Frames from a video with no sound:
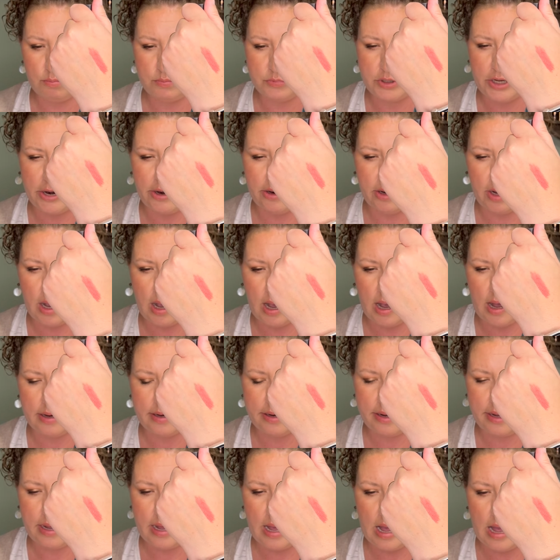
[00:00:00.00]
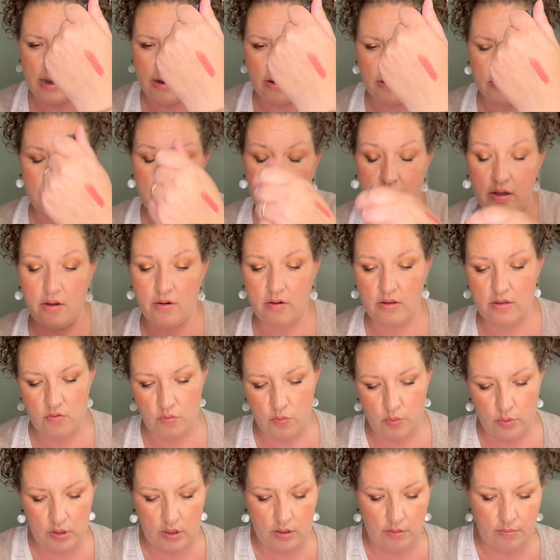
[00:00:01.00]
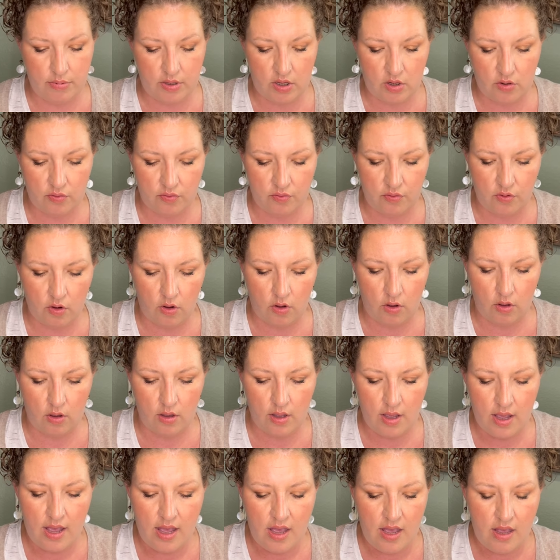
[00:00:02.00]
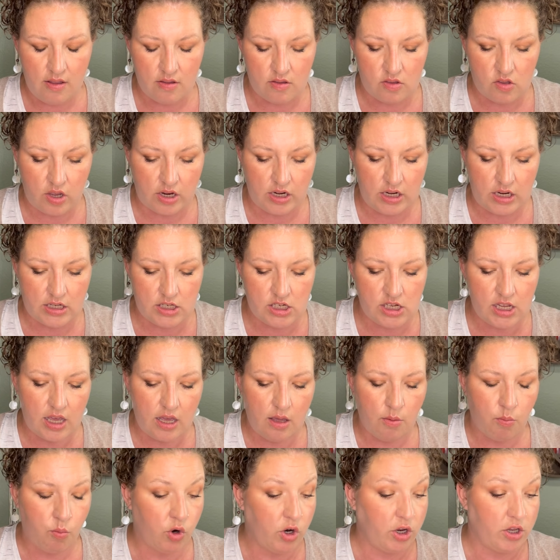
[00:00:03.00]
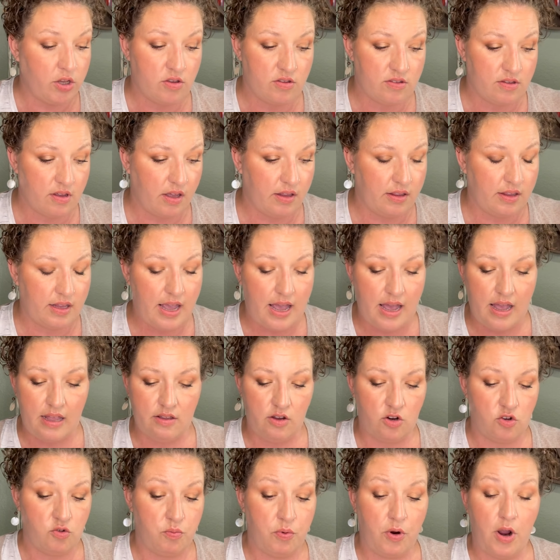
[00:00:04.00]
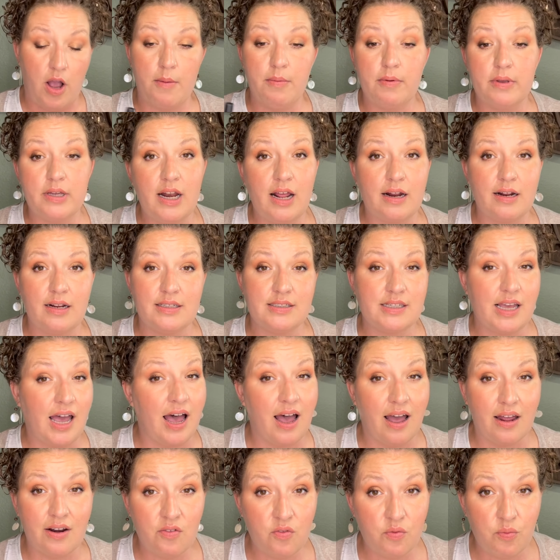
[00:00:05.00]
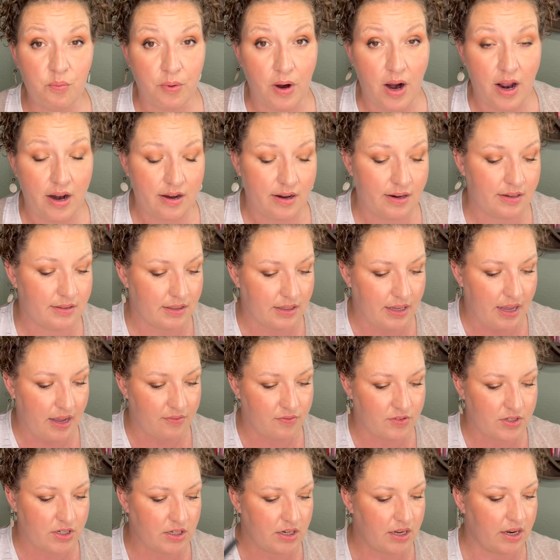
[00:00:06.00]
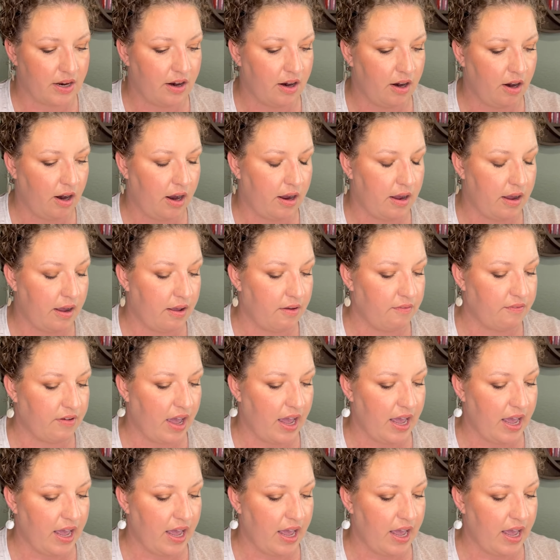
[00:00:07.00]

terracotta. I don't know, it's really beautiful. So I need to get more use on that. There's probably not a ton of product left in here if I